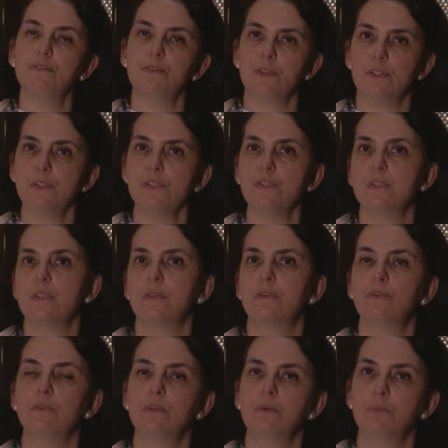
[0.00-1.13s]
first
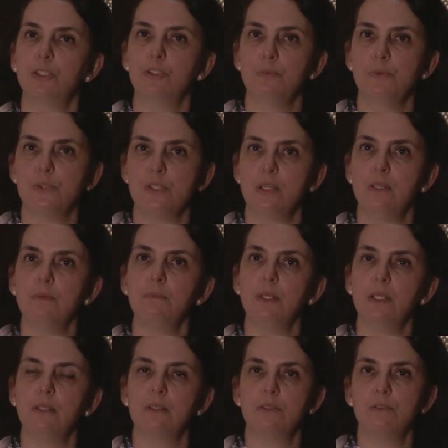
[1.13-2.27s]
to the British Museum
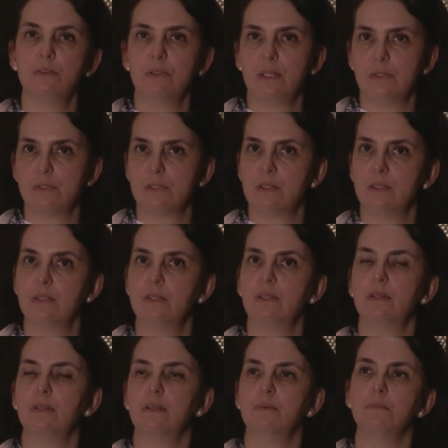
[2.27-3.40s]
in
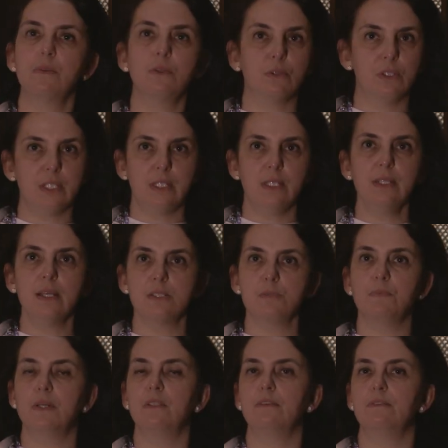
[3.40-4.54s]
2013 as
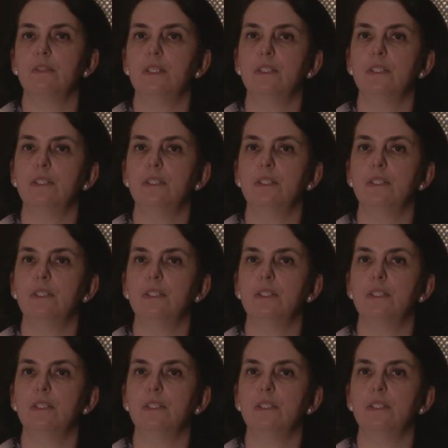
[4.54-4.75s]
part of